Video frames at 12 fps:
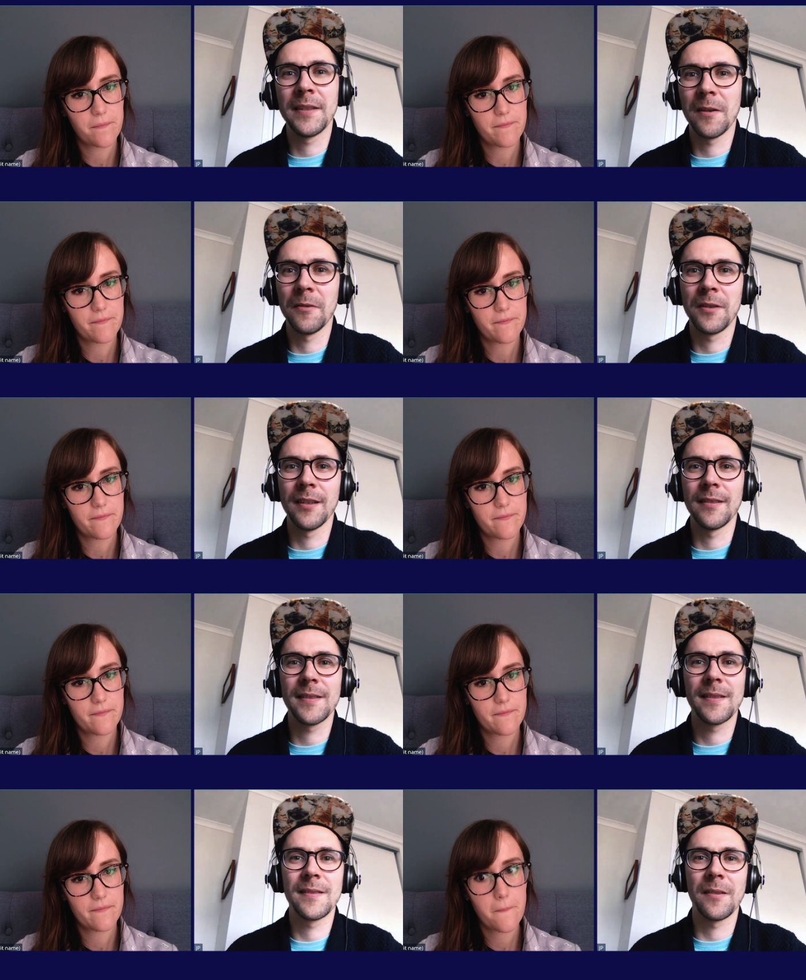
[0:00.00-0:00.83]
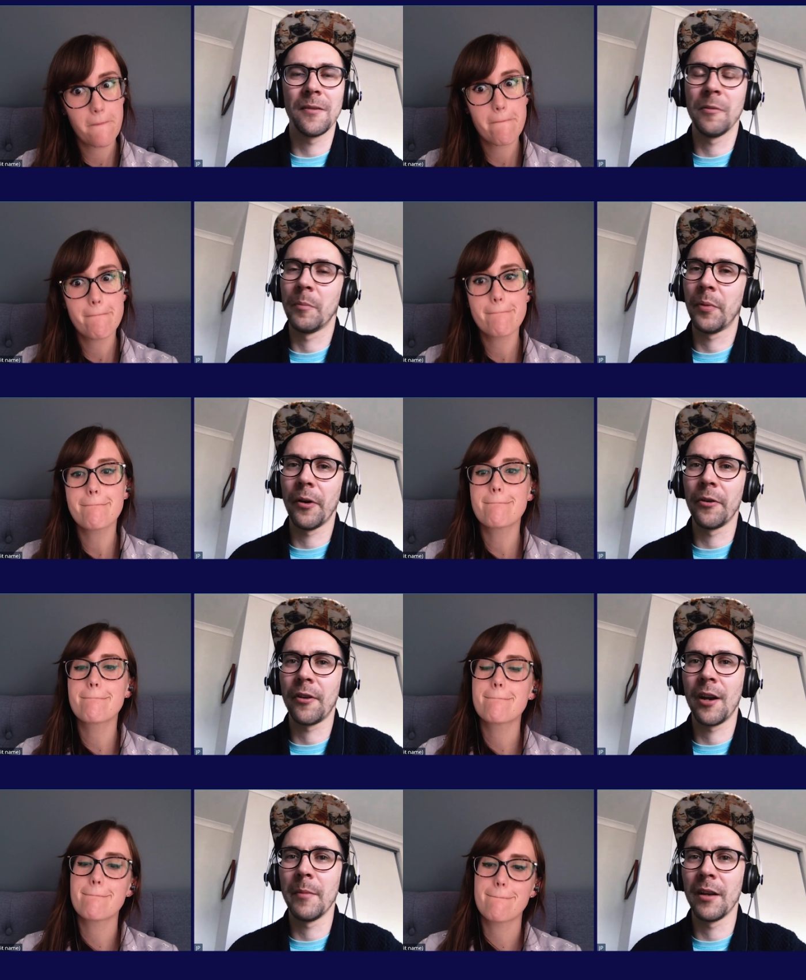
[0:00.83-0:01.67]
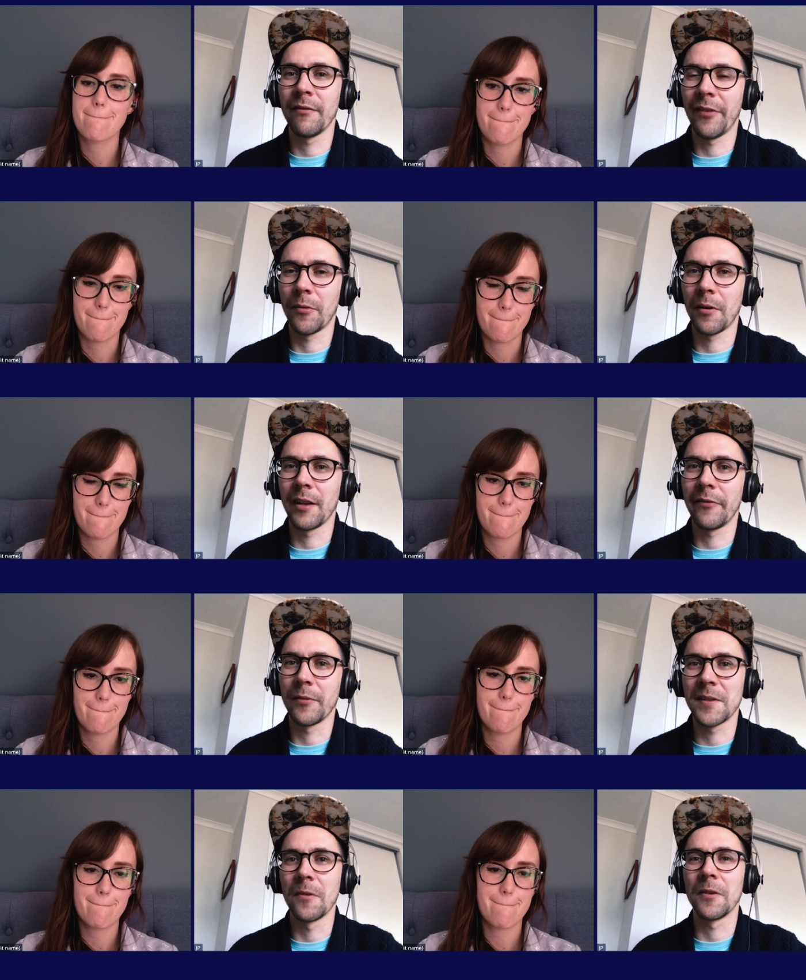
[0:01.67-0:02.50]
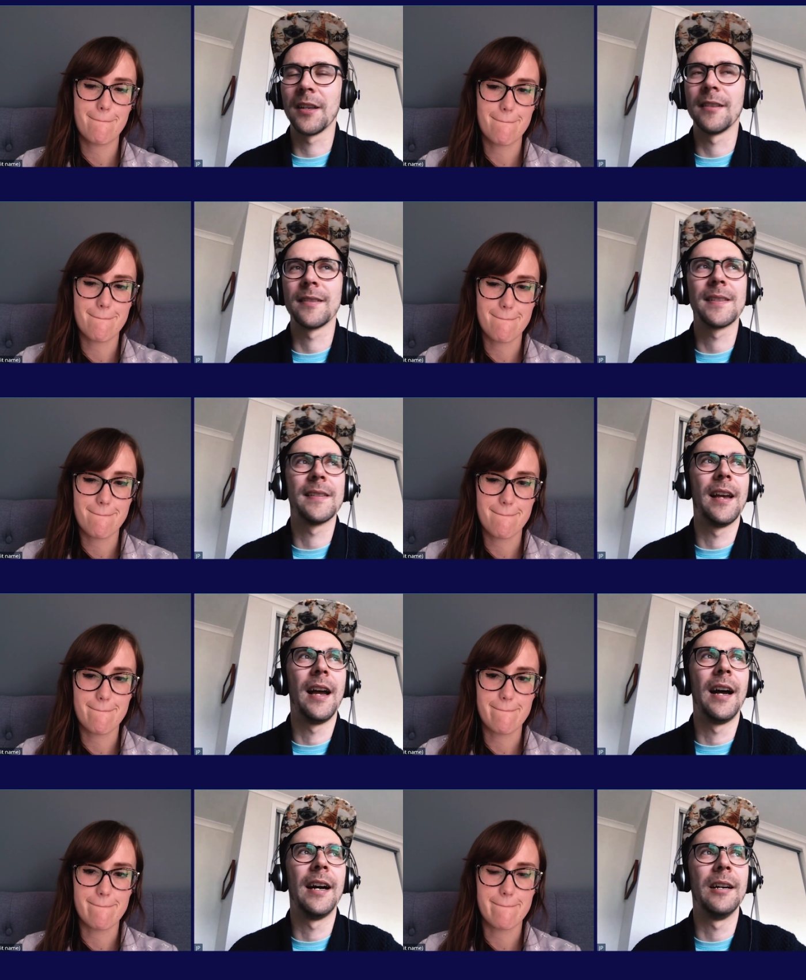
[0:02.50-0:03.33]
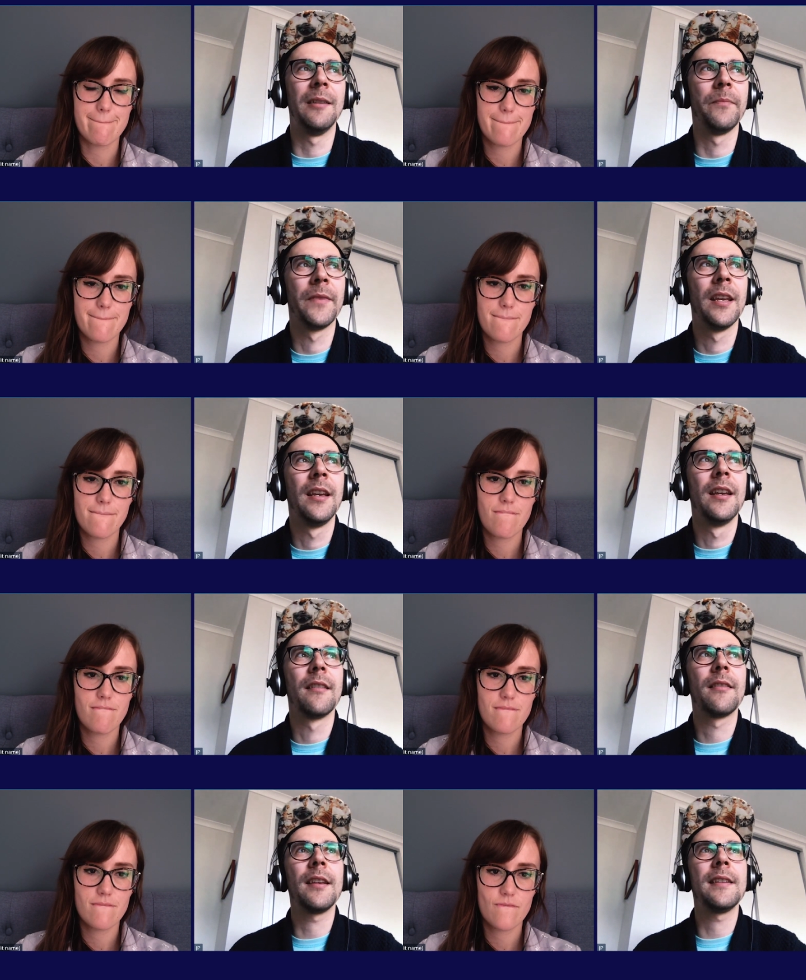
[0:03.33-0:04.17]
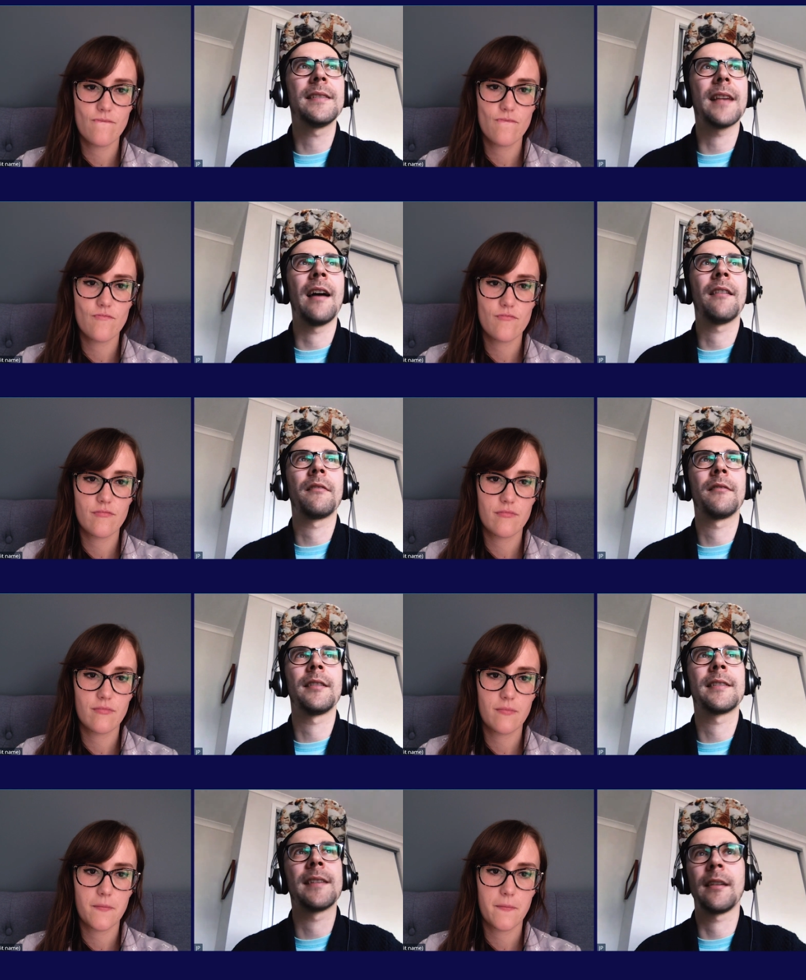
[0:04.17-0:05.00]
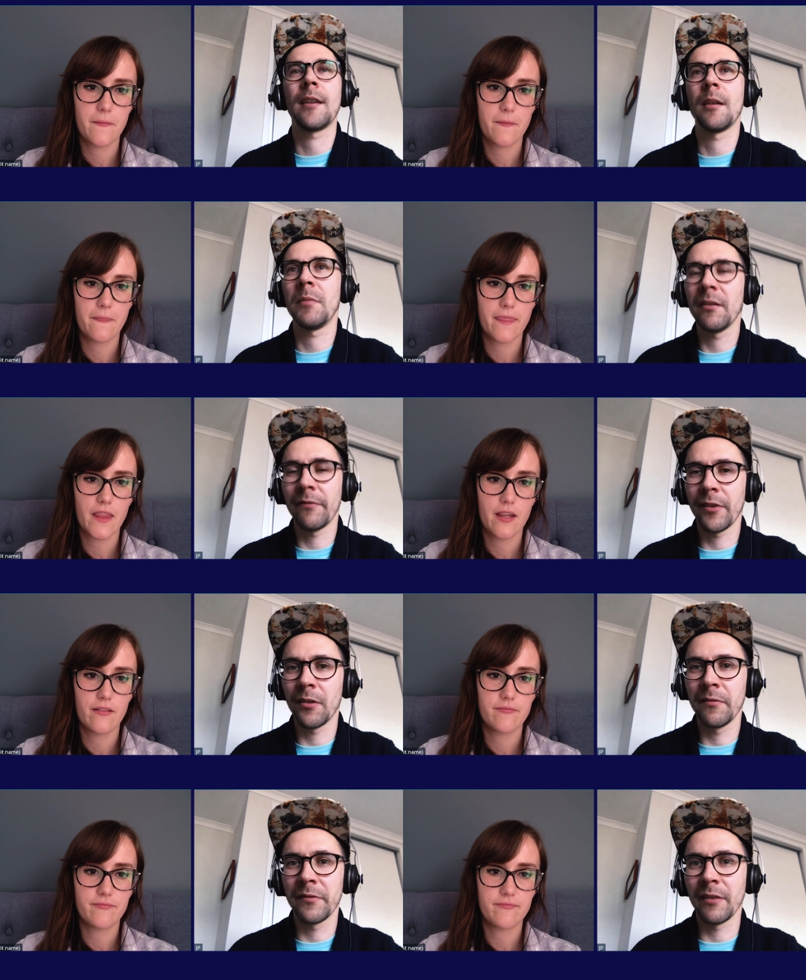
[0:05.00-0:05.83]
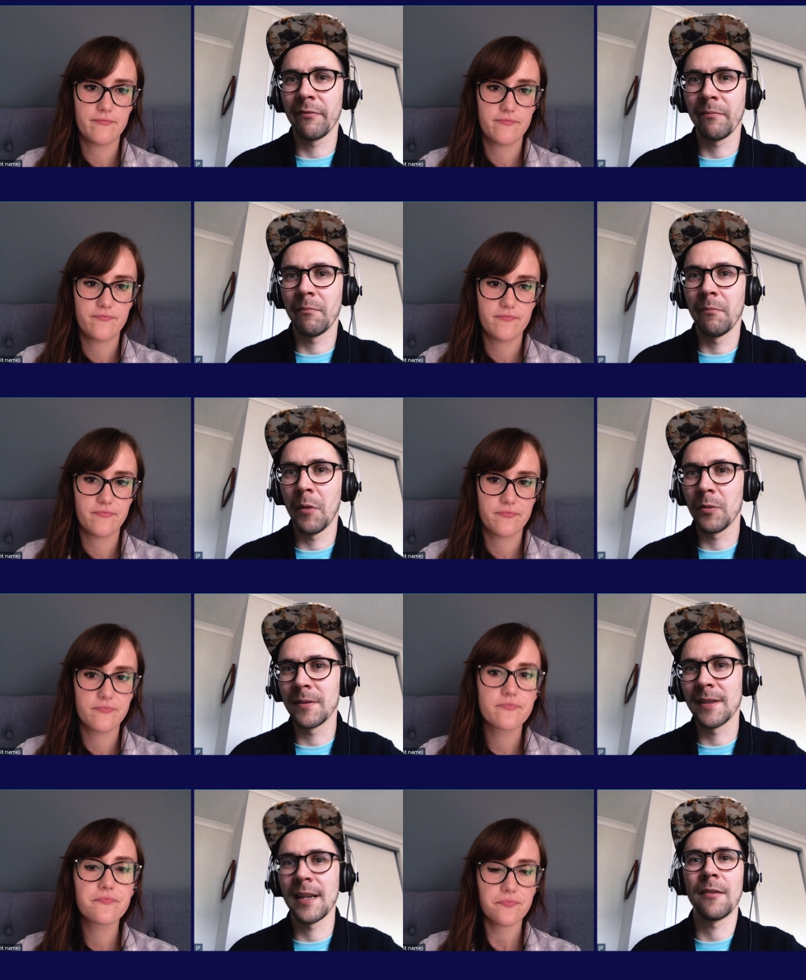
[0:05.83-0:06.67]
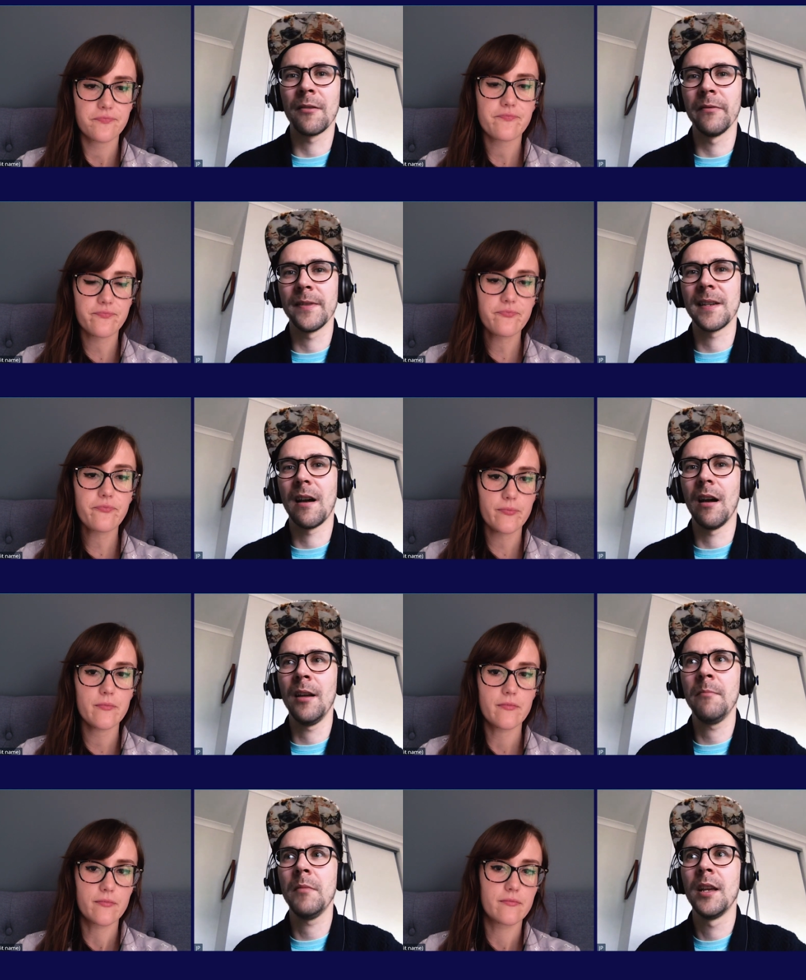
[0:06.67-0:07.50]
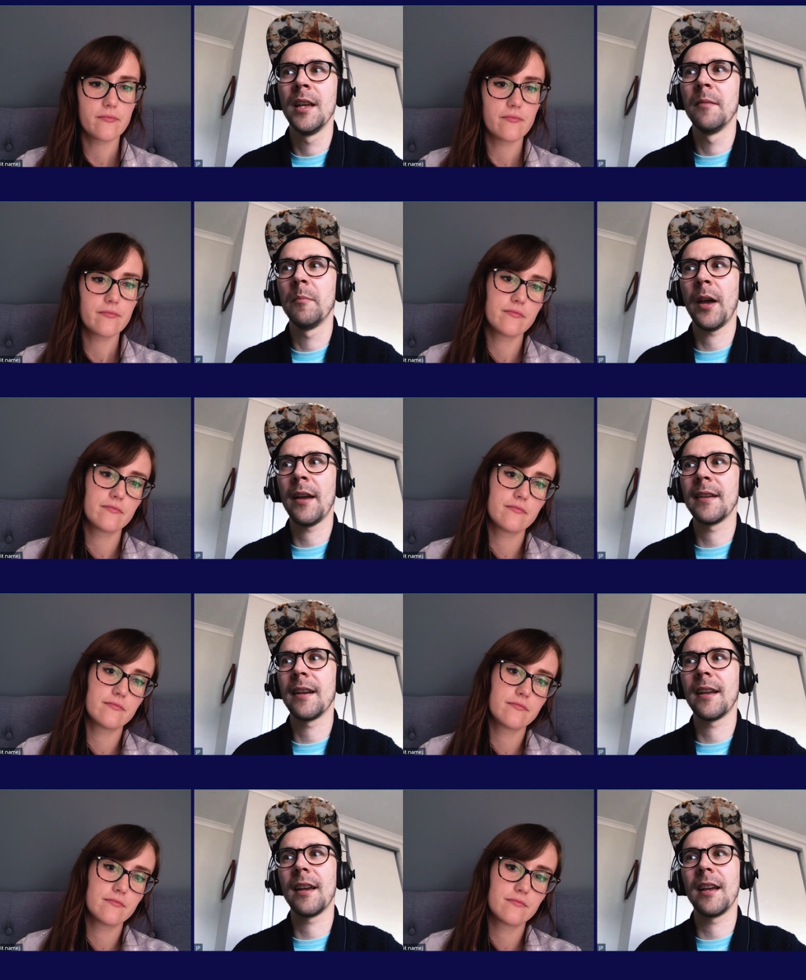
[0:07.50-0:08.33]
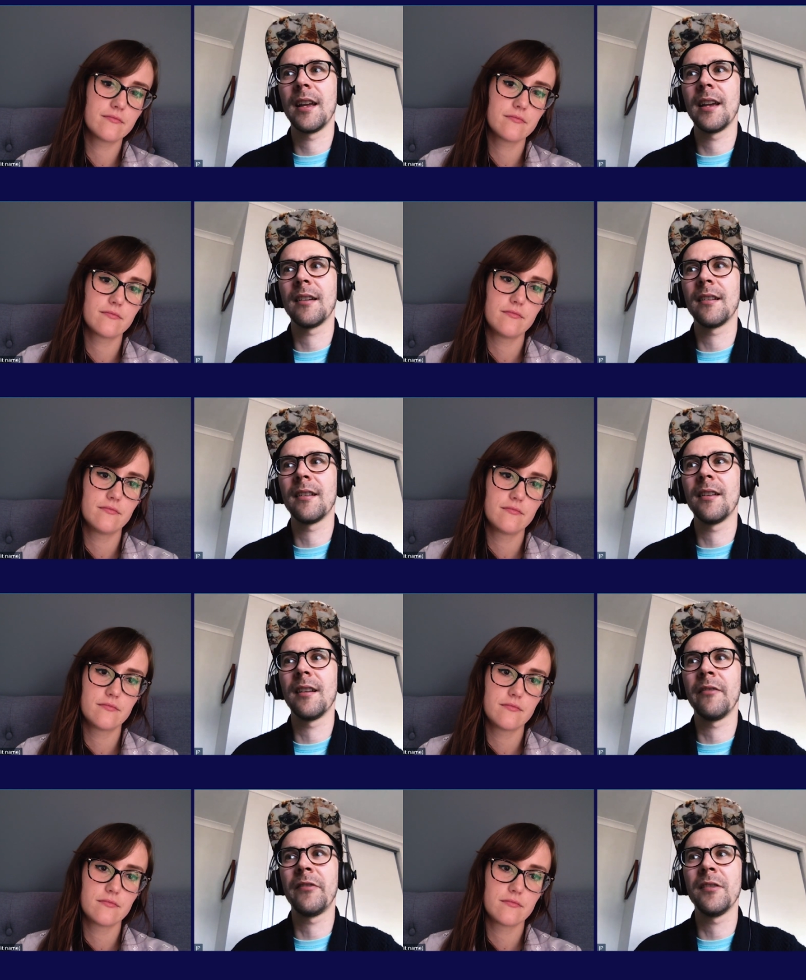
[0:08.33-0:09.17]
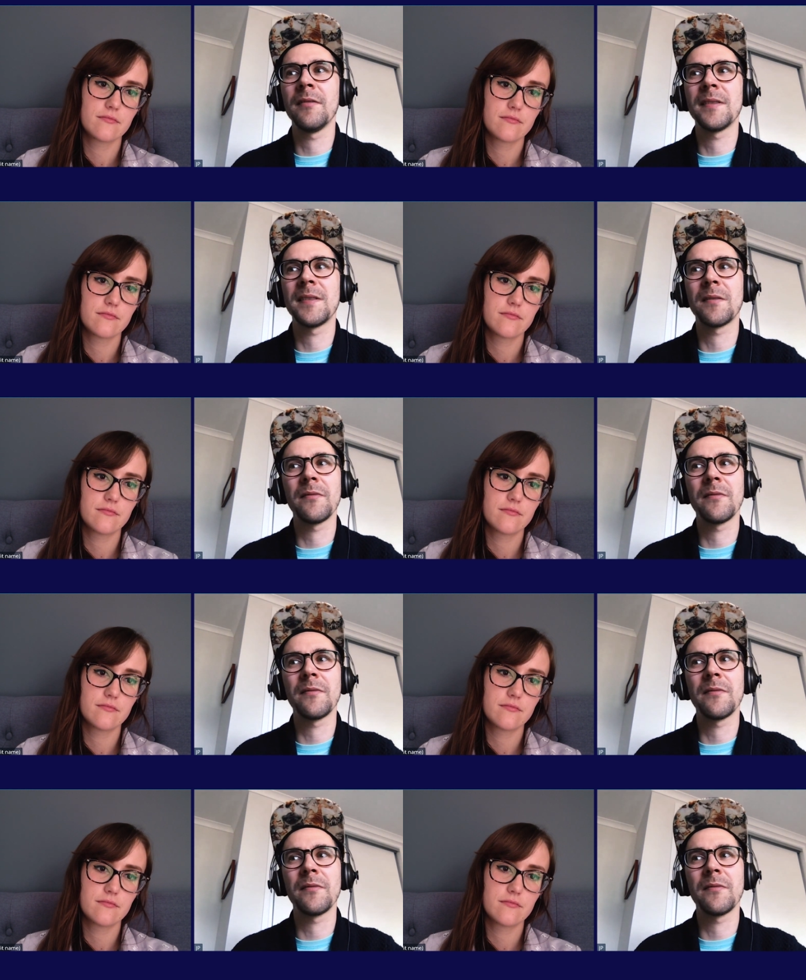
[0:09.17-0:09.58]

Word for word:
Speaker 1: my tokens. So your program and folder level tokens. Mm. Um, these are things that can be evolved and molded out over time. But if you're